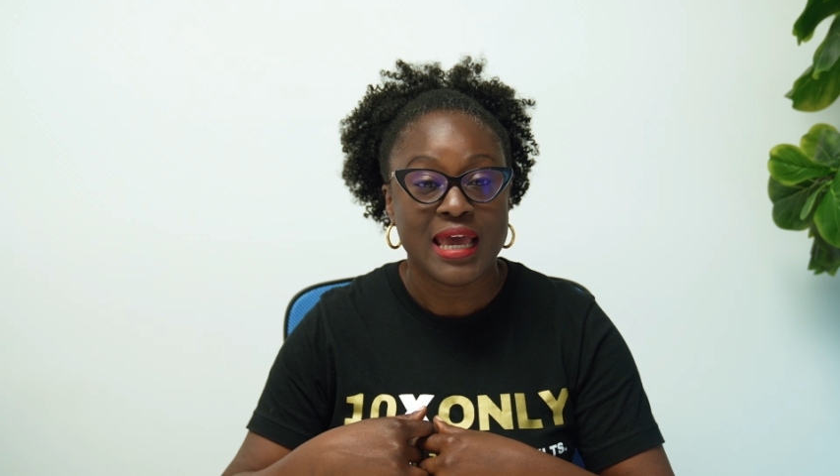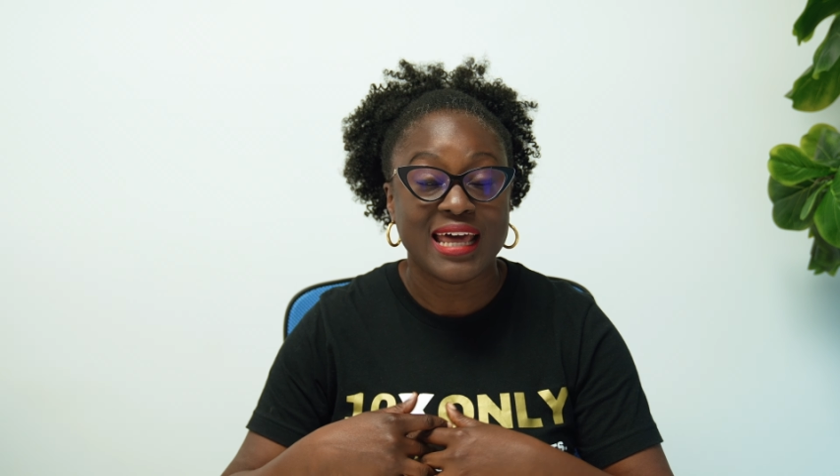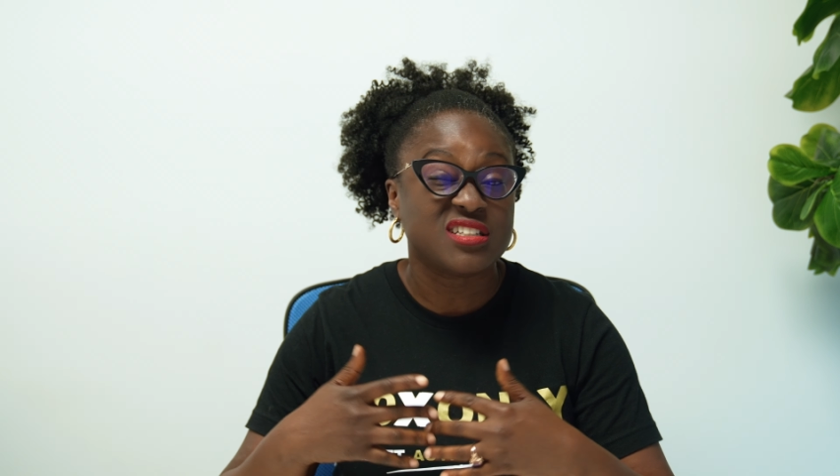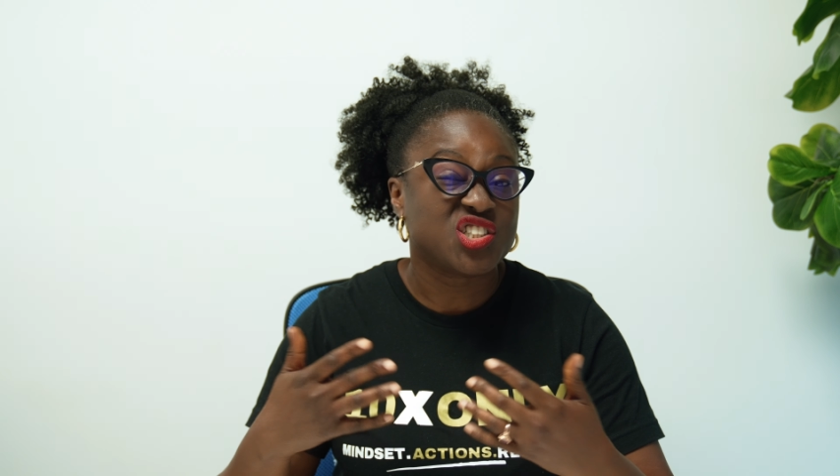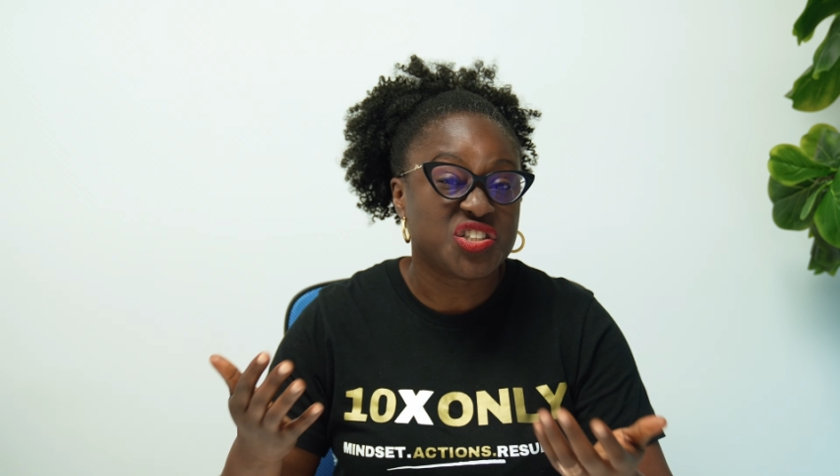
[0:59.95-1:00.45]

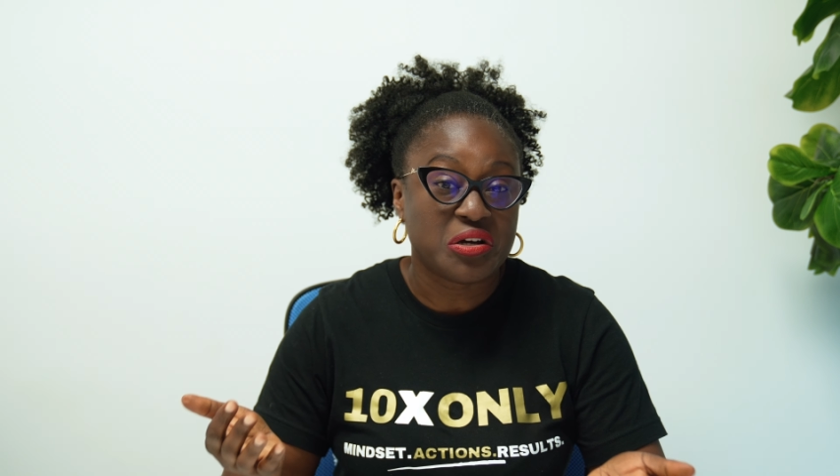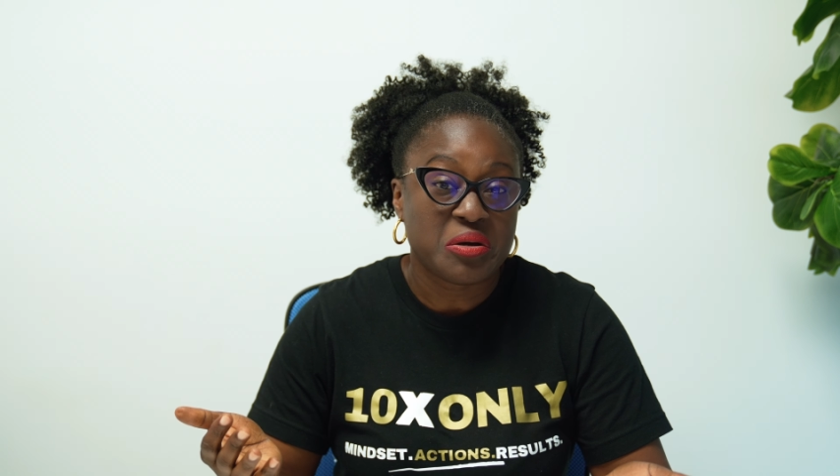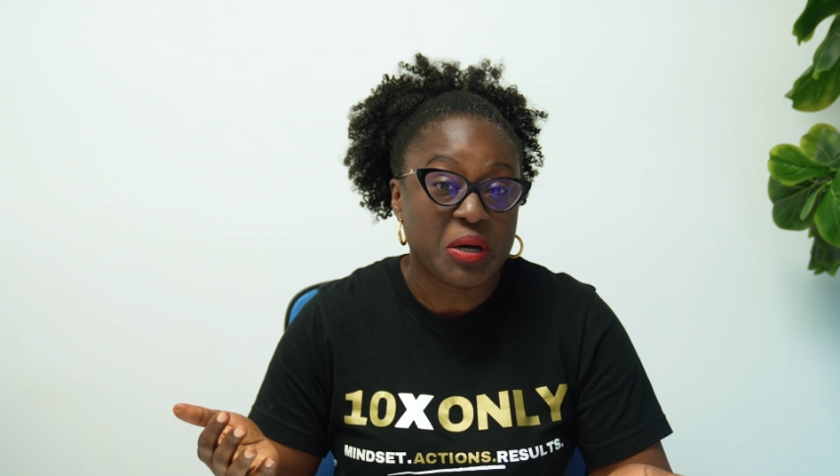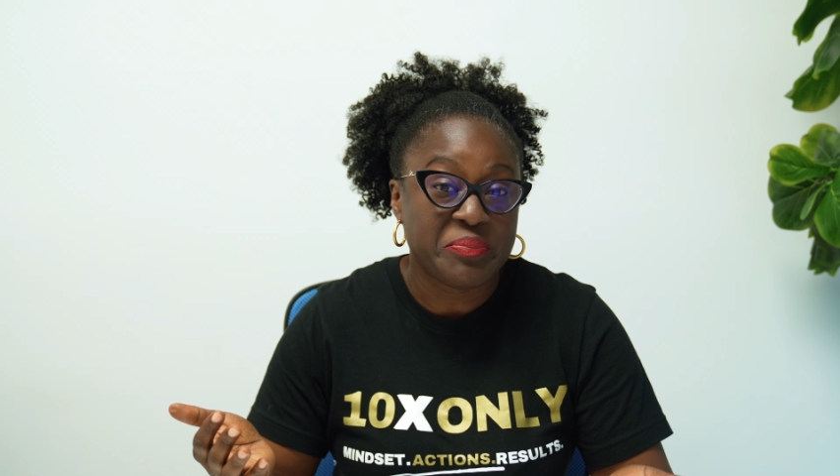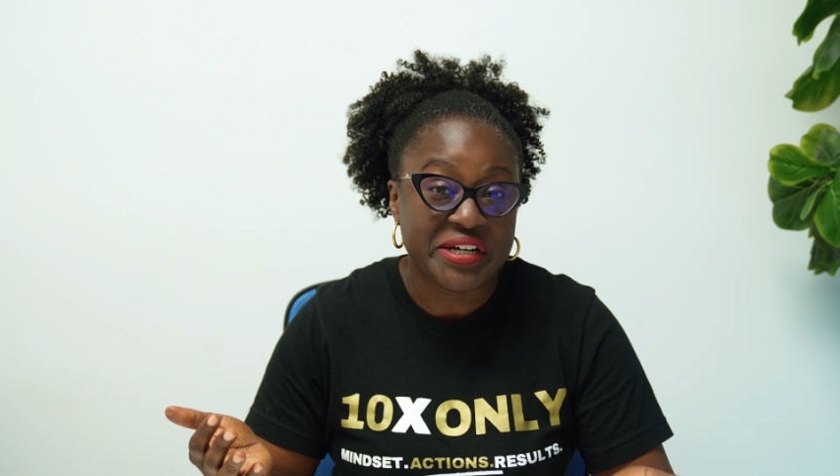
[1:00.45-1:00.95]
And I just talk
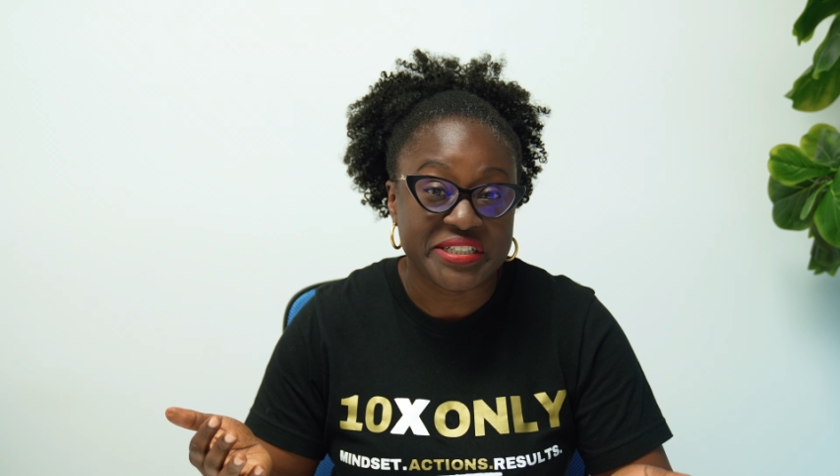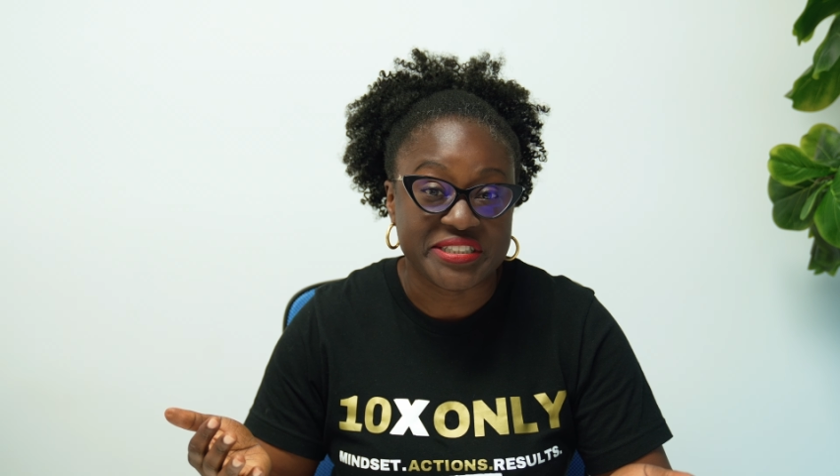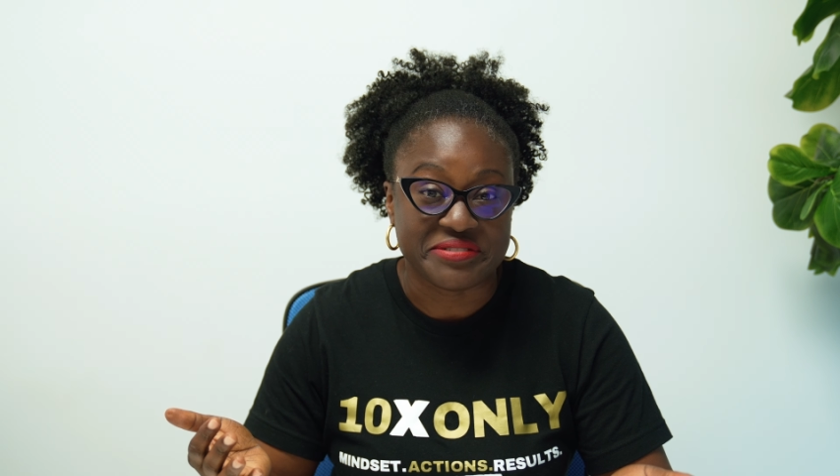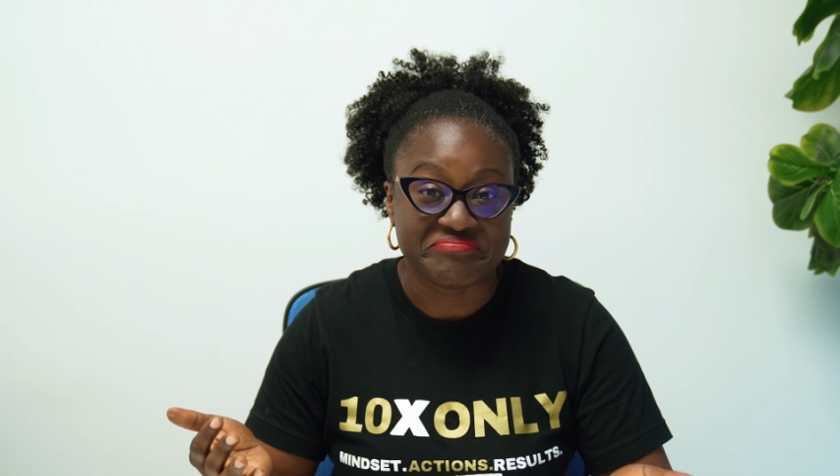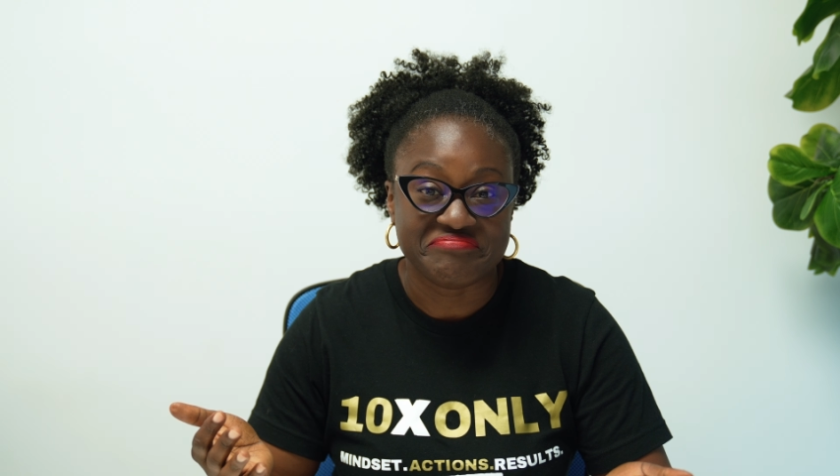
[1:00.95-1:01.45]
about
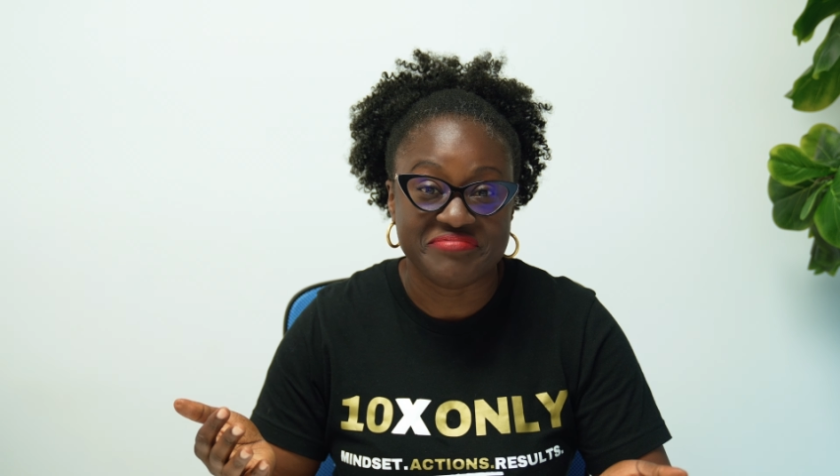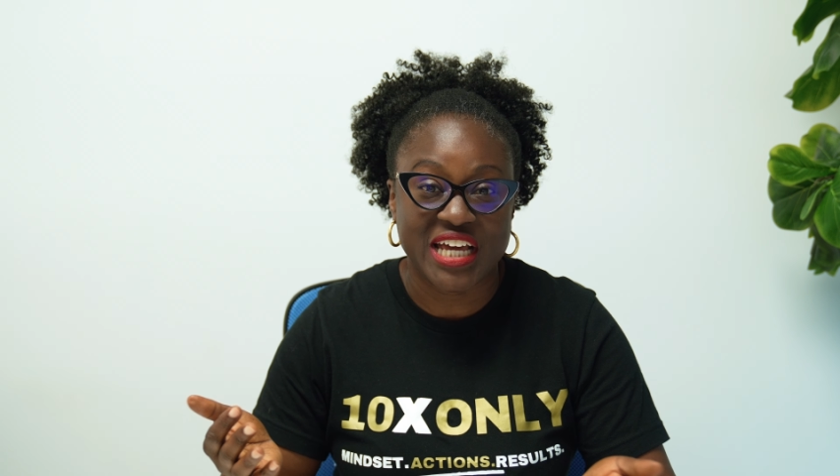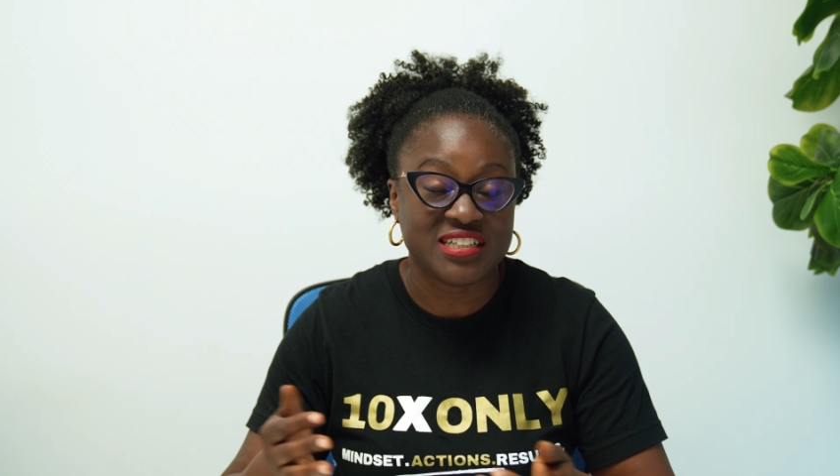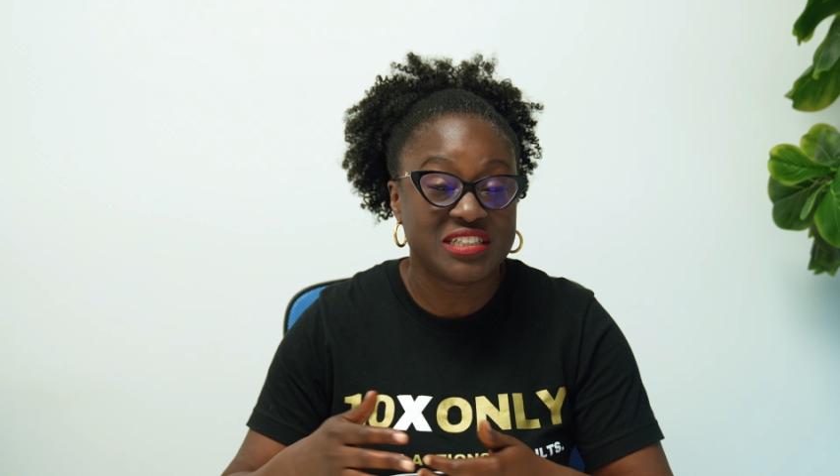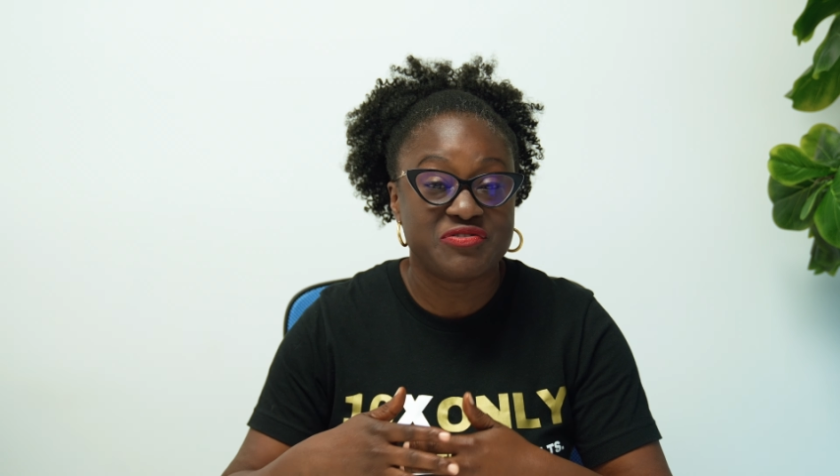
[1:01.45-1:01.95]
parenting.
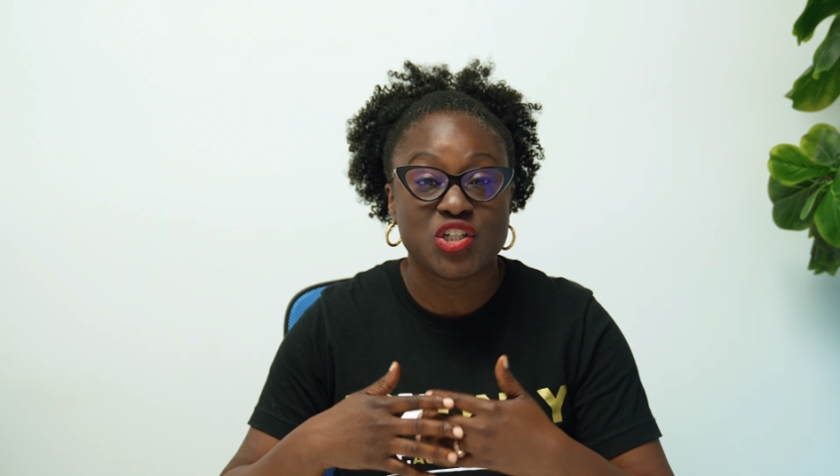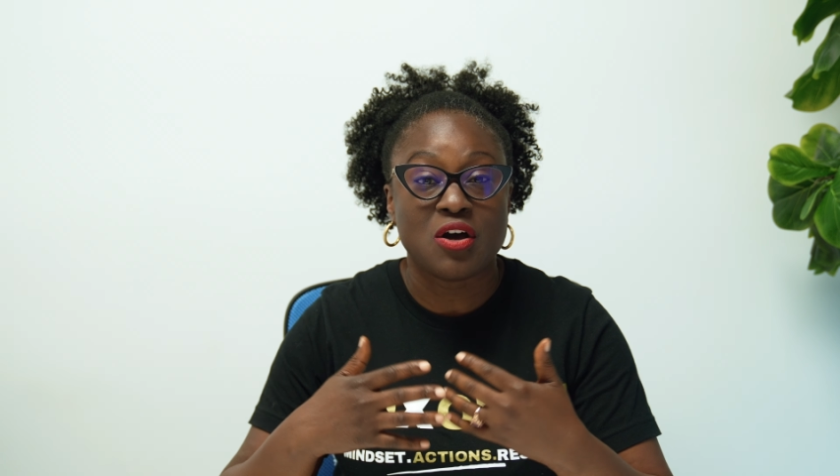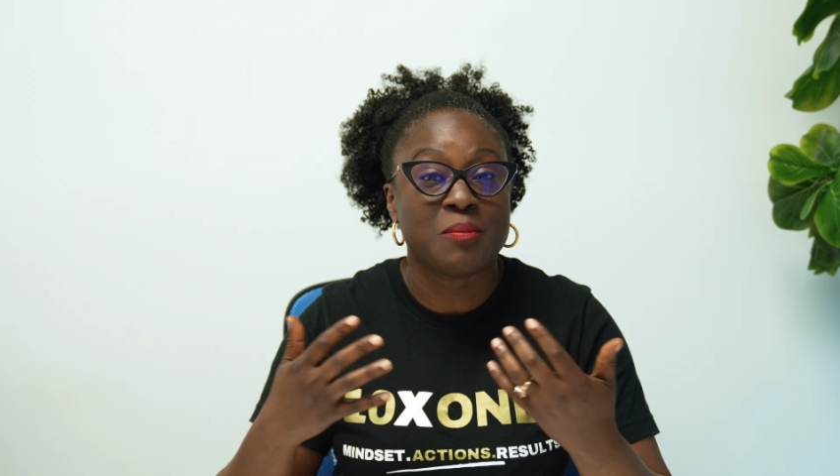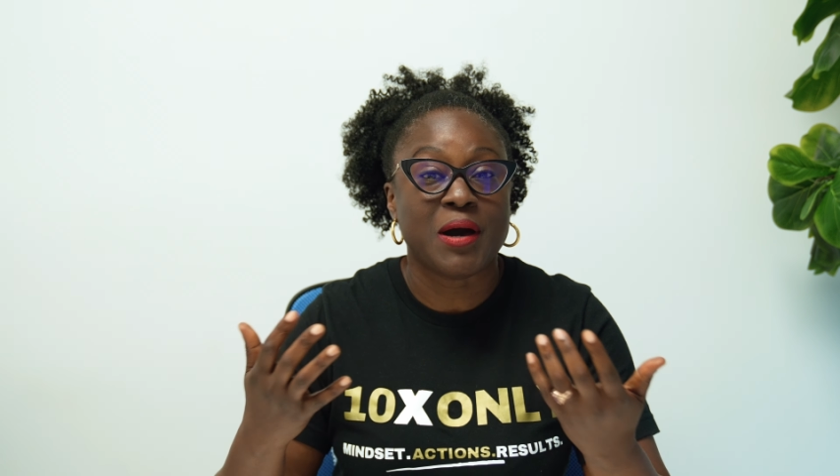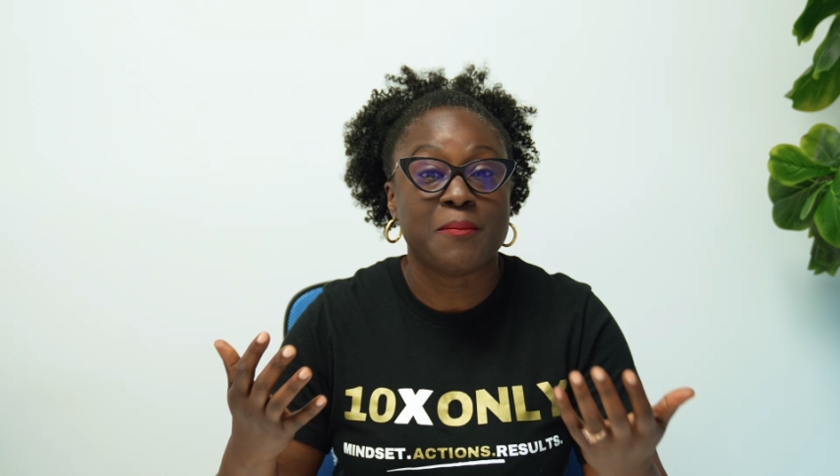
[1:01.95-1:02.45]
I didn't even
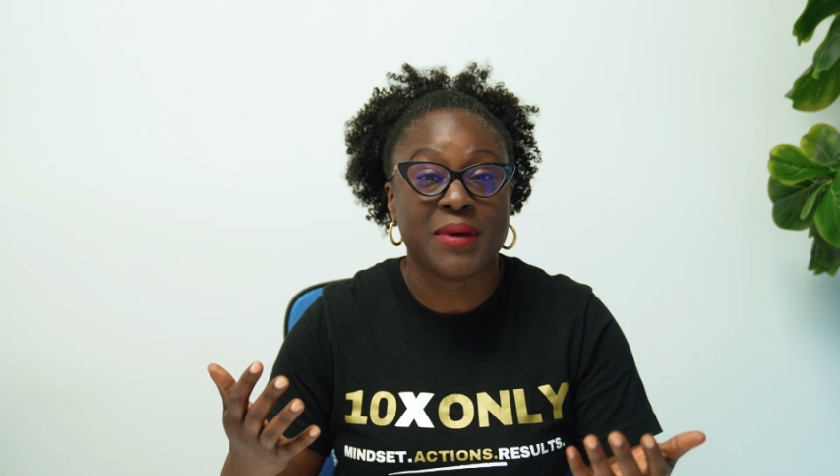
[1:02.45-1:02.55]
talk about